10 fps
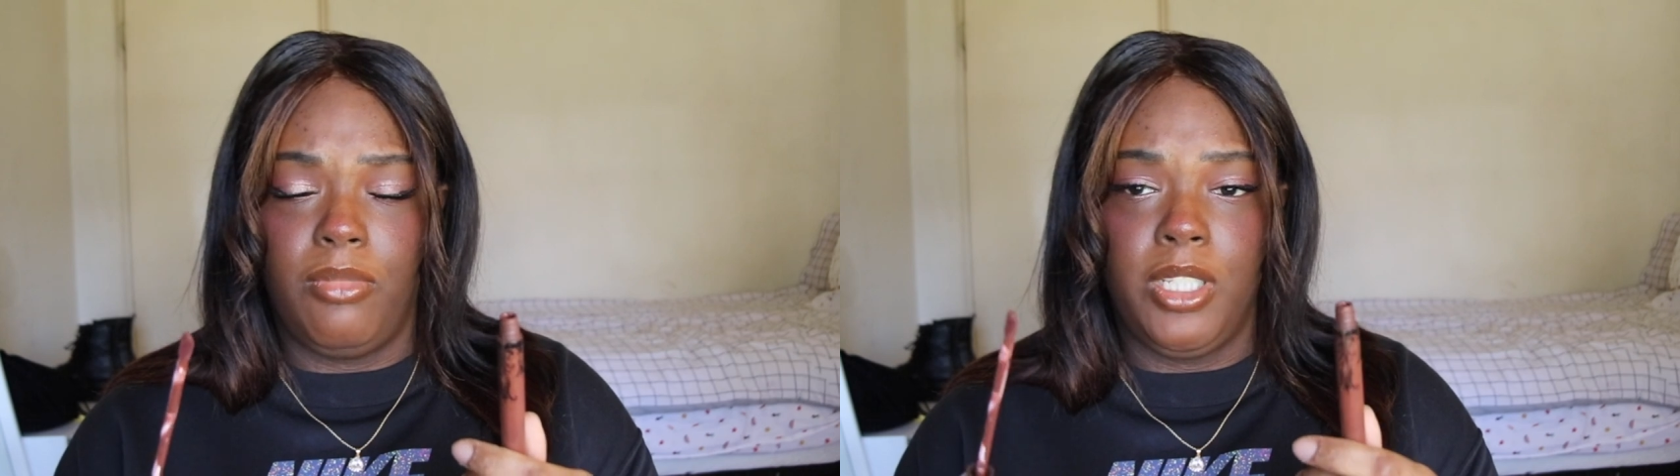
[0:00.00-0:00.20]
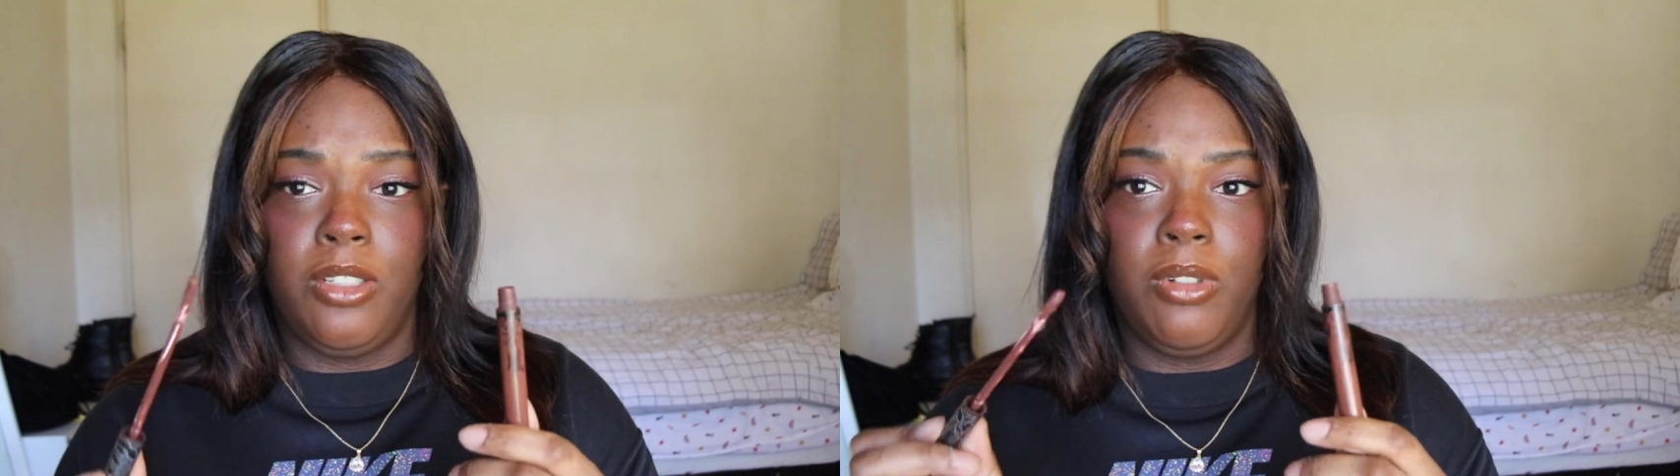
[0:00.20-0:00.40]

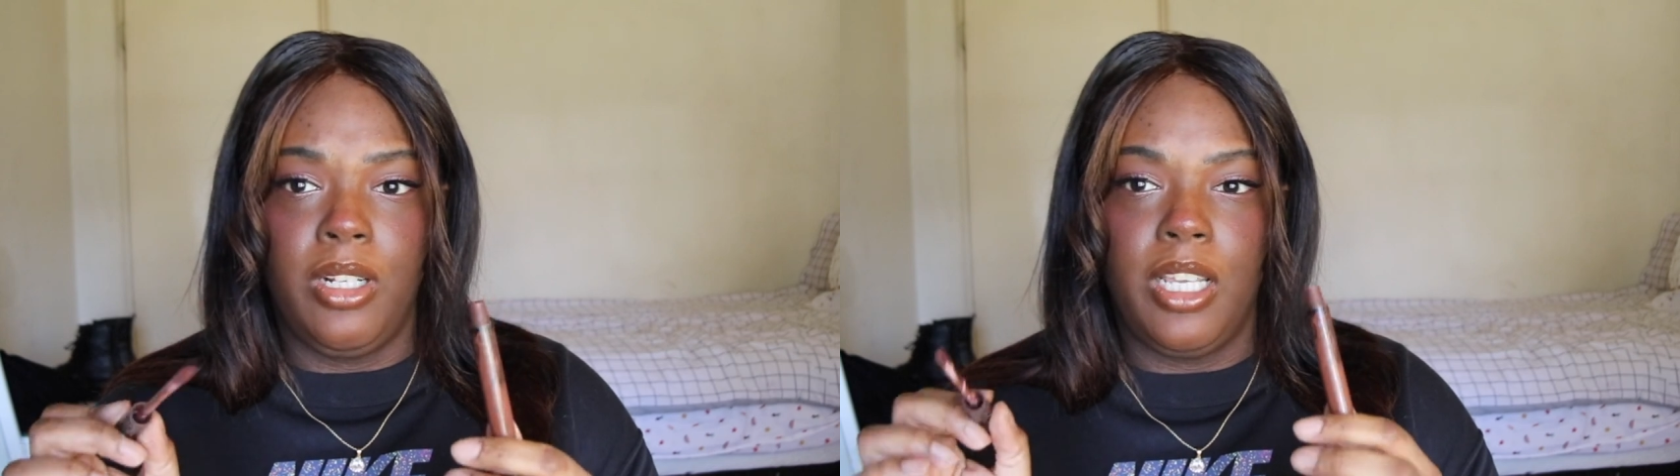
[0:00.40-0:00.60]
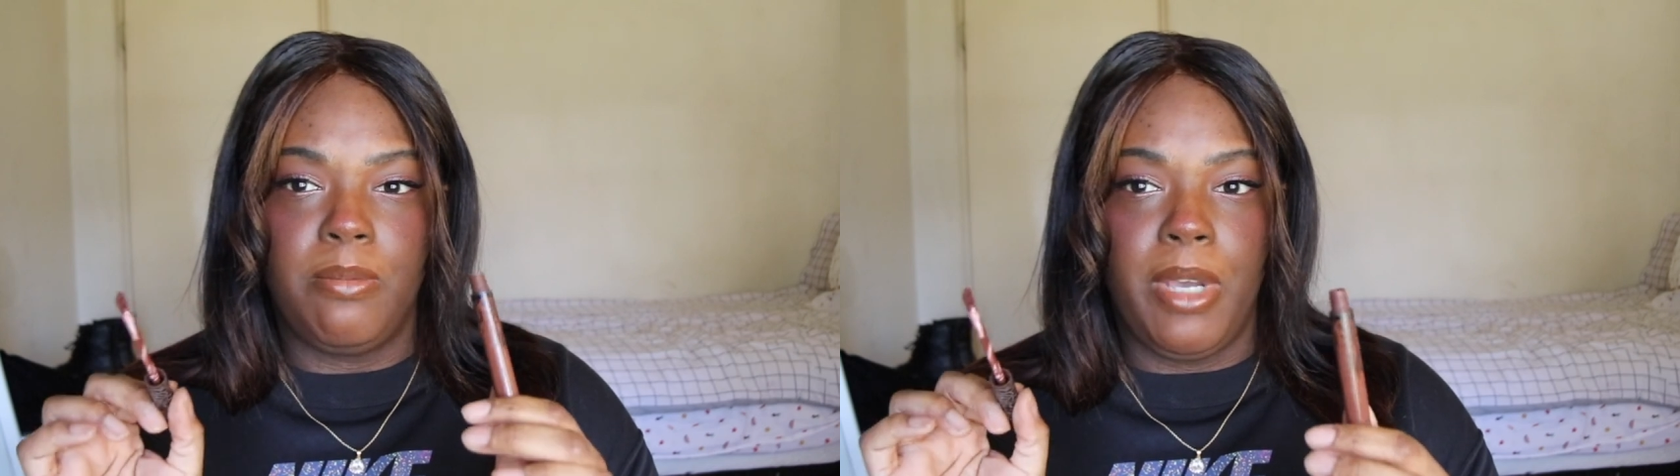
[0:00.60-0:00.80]
it's a really
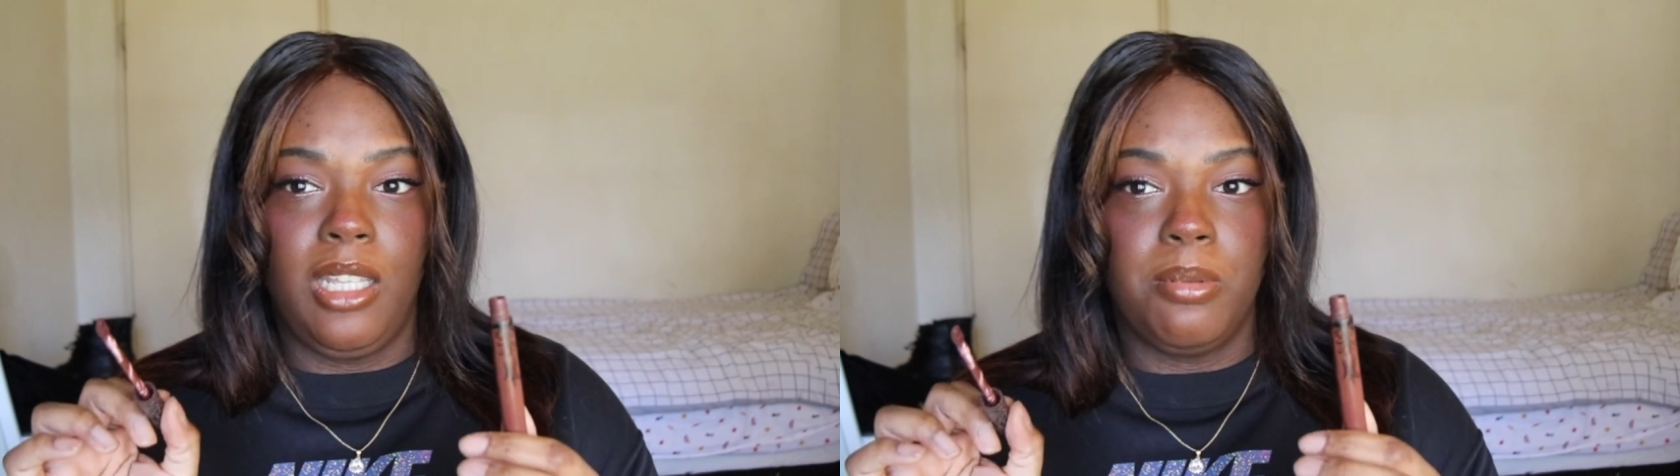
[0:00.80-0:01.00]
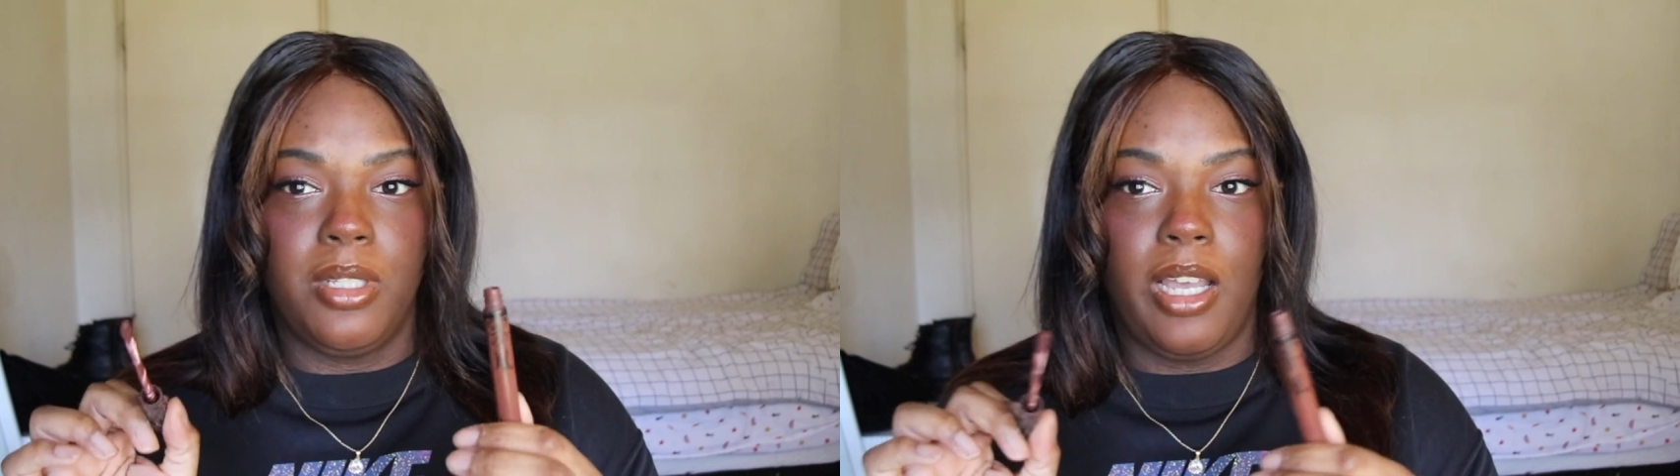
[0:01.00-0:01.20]
nice matte
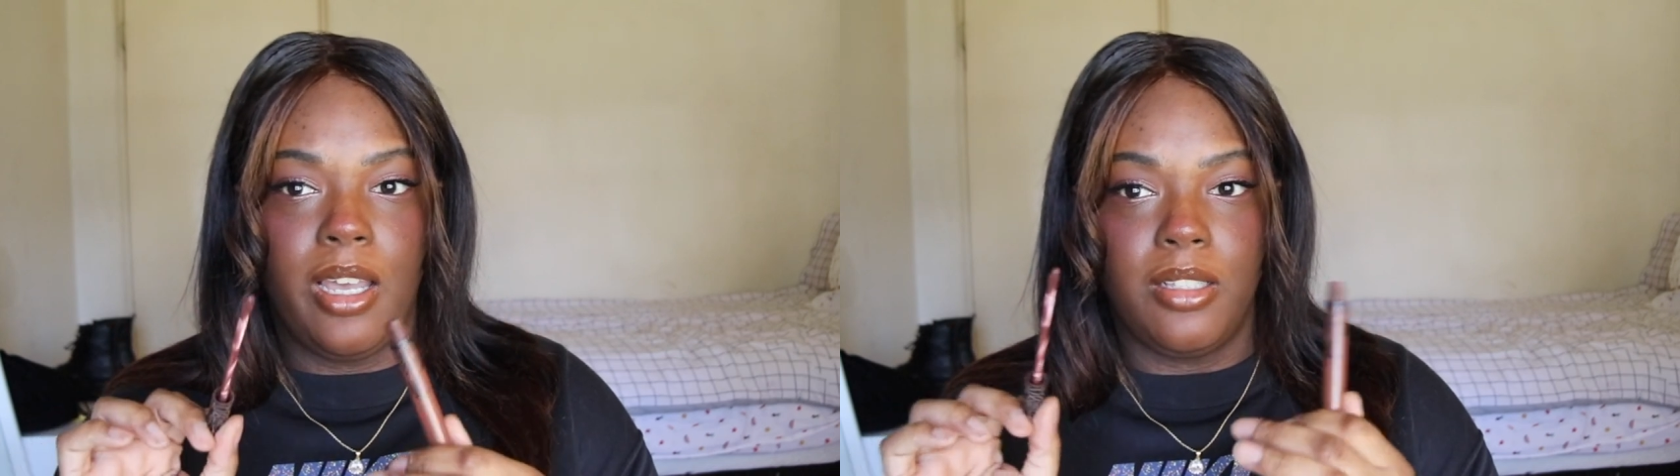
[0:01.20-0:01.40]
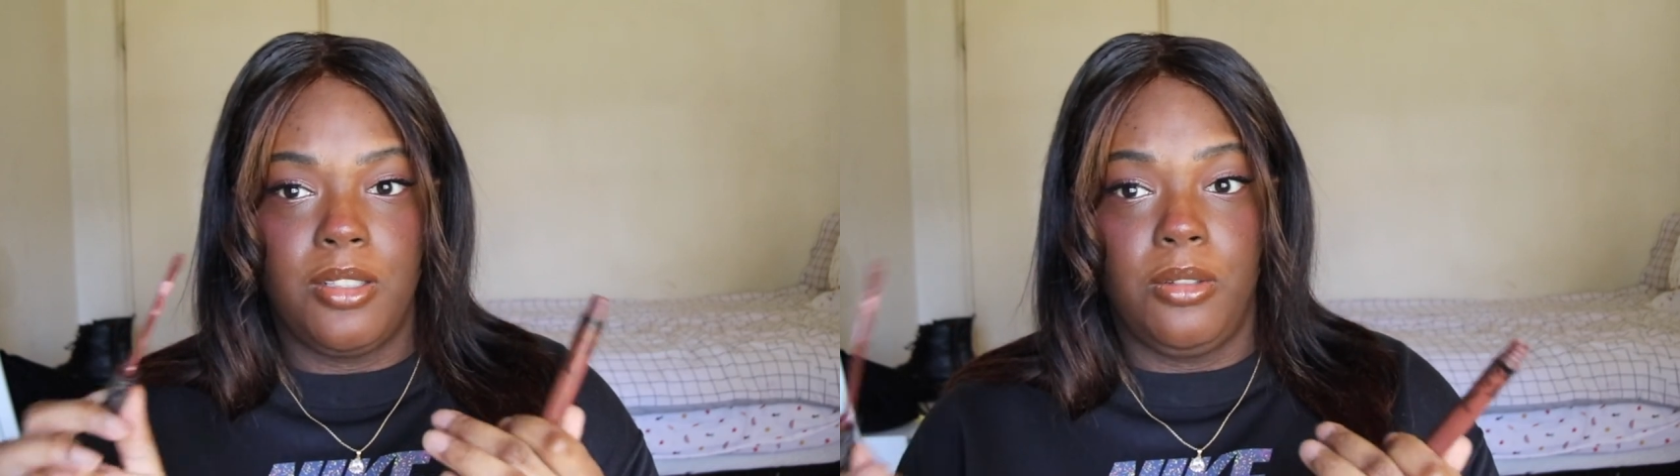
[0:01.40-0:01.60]
lipstick.
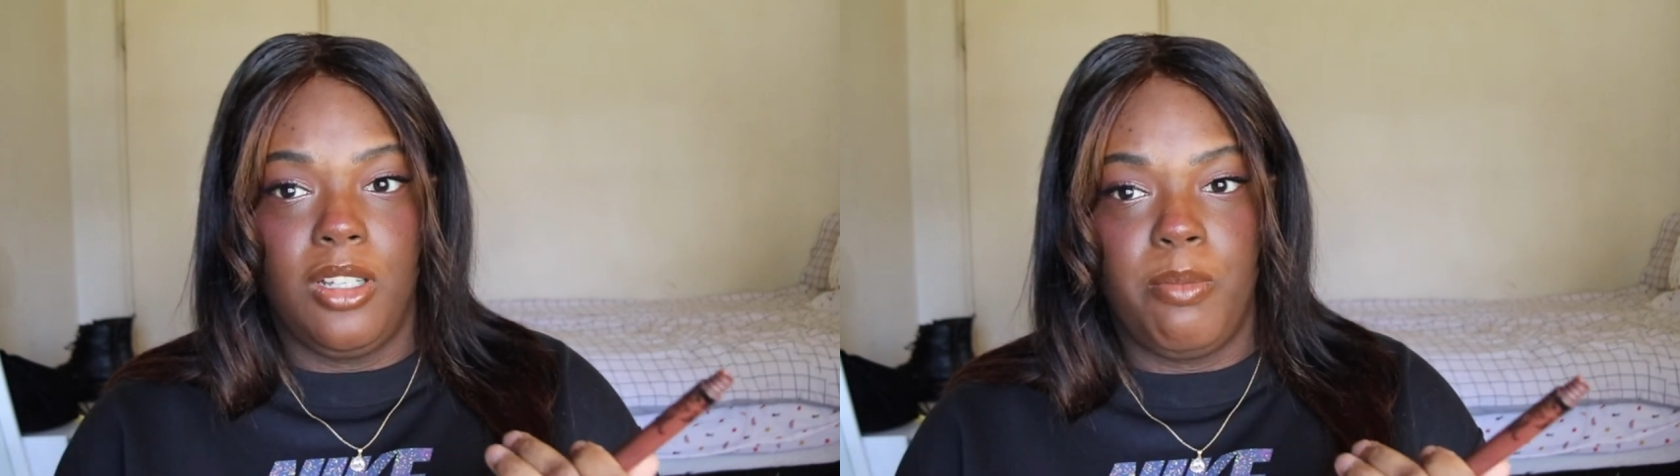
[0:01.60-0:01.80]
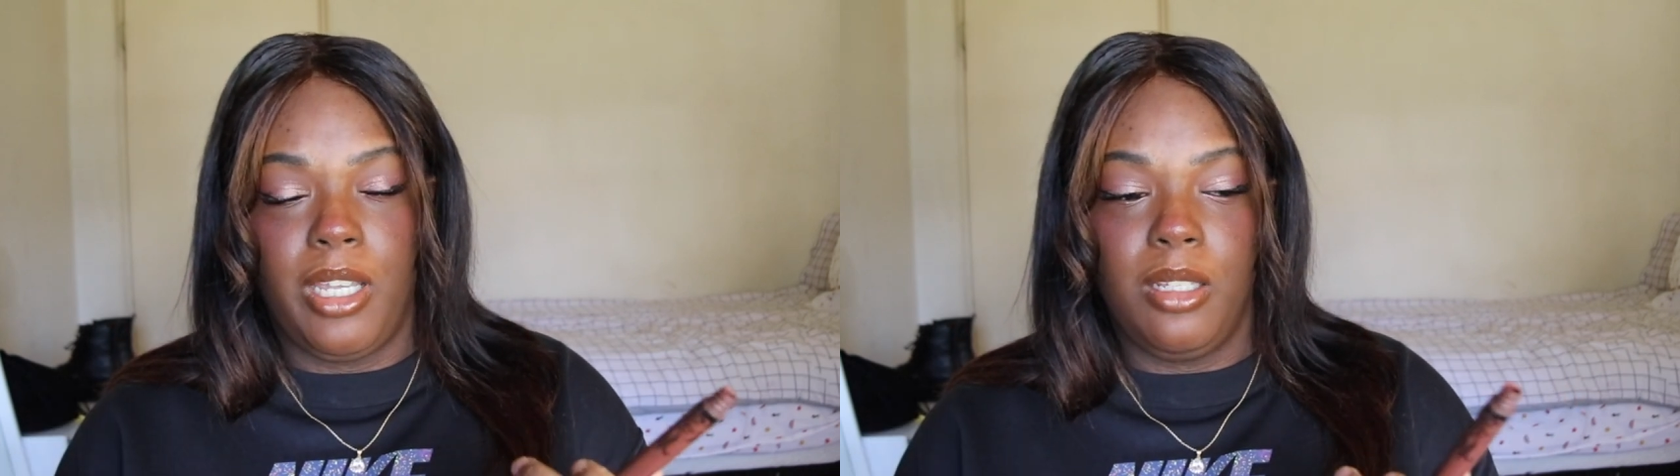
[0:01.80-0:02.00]
I still
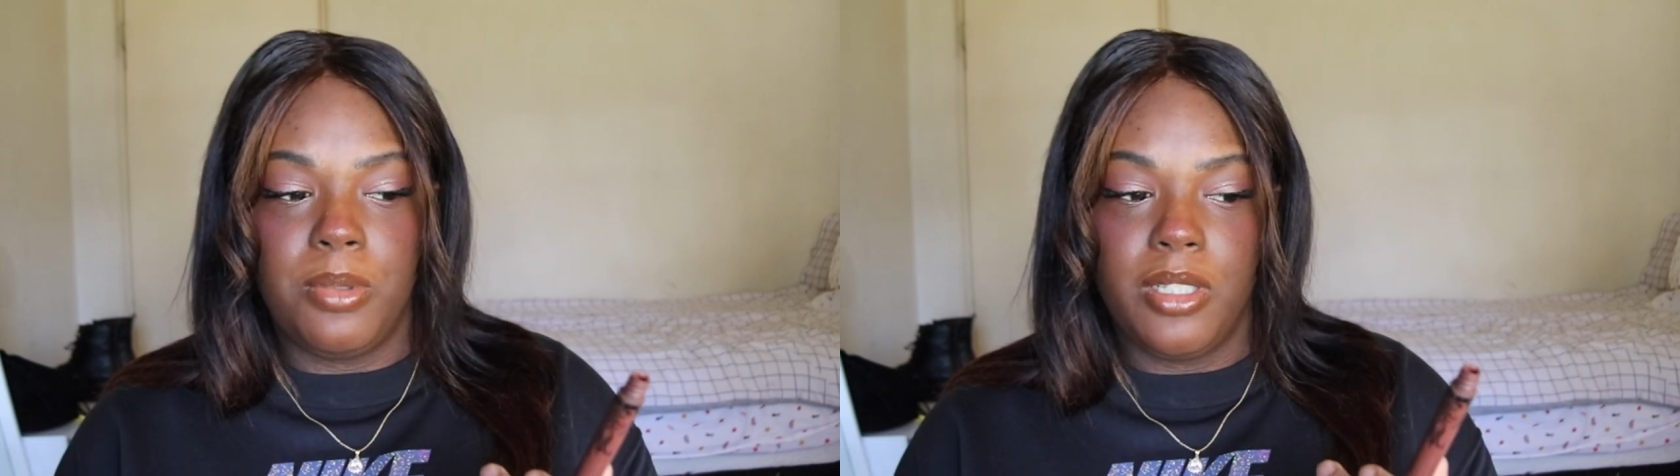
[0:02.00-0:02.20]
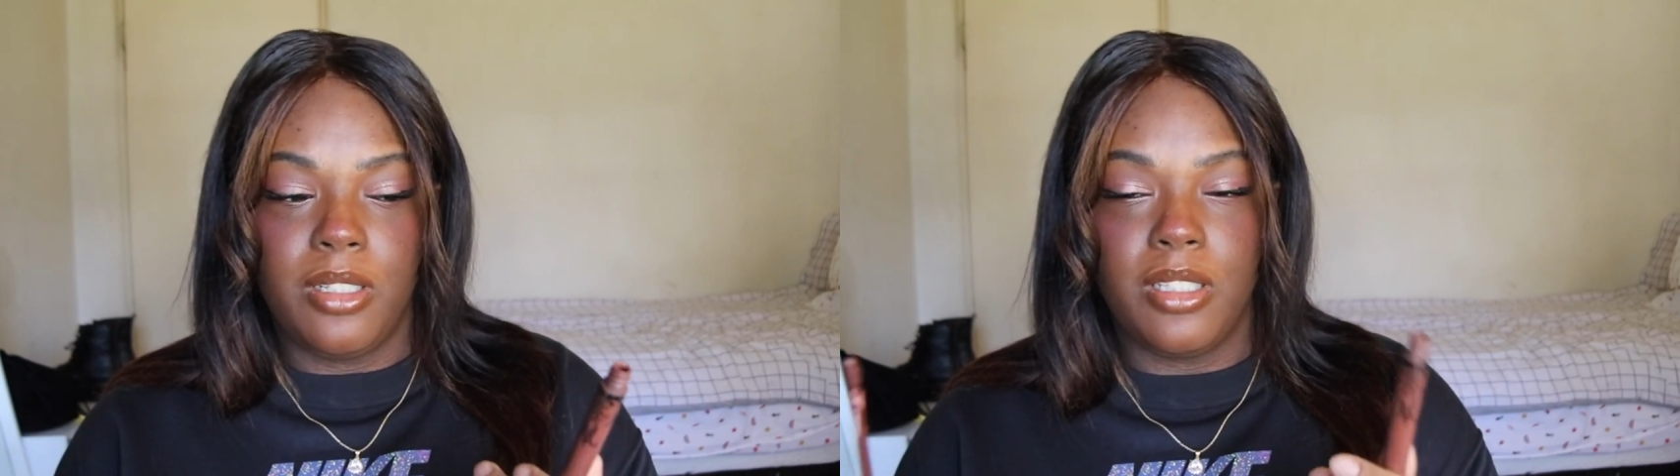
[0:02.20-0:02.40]
love matte
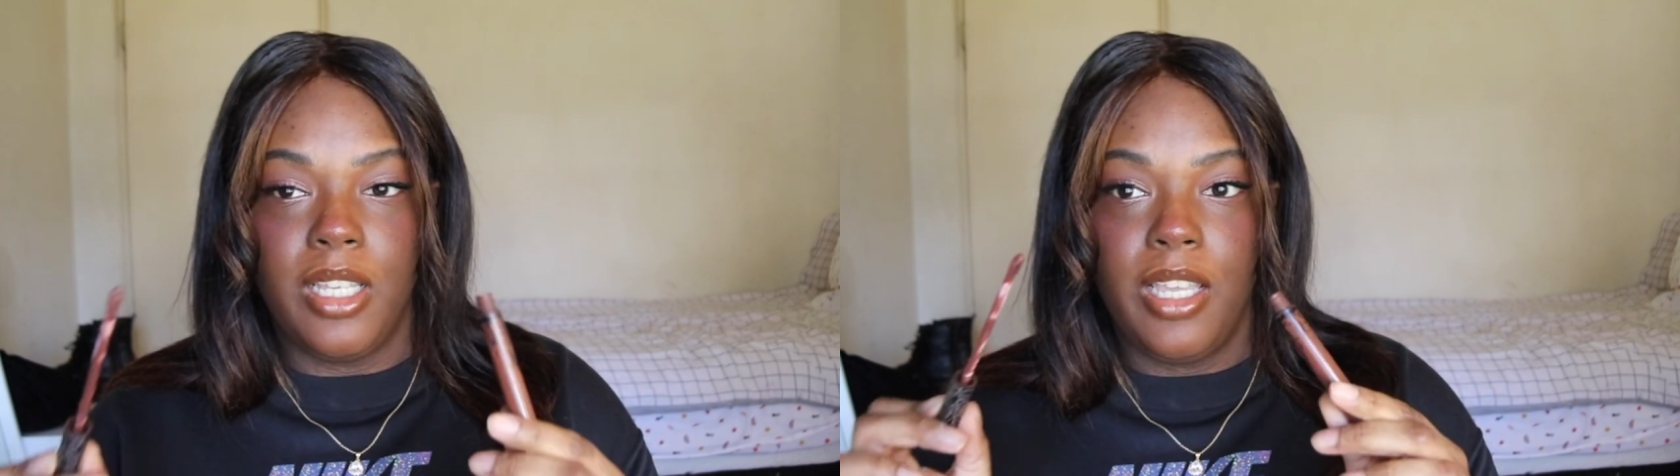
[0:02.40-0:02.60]
lipsticks.